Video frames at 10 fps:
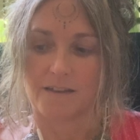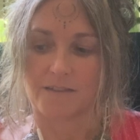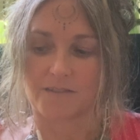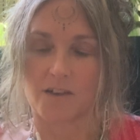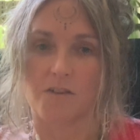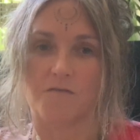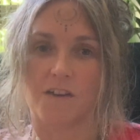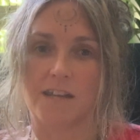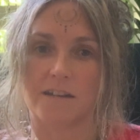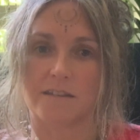So
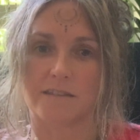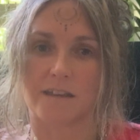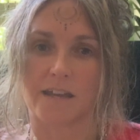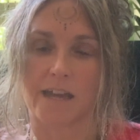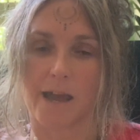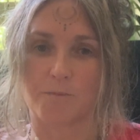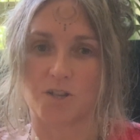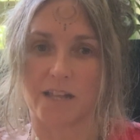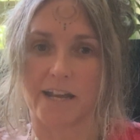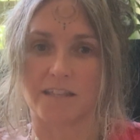Venus
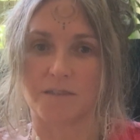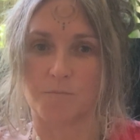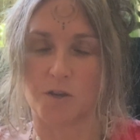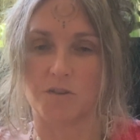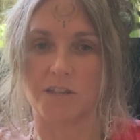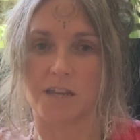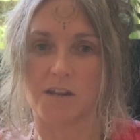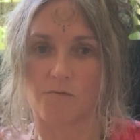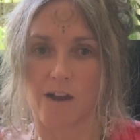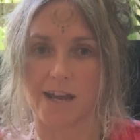encapsulates beauty,
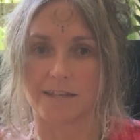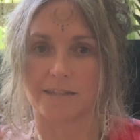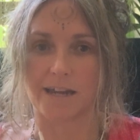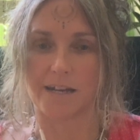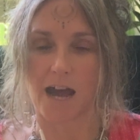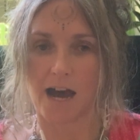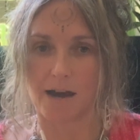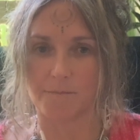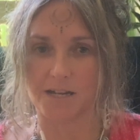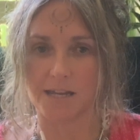grace, and
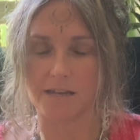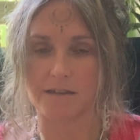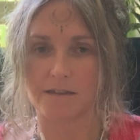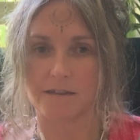harmony,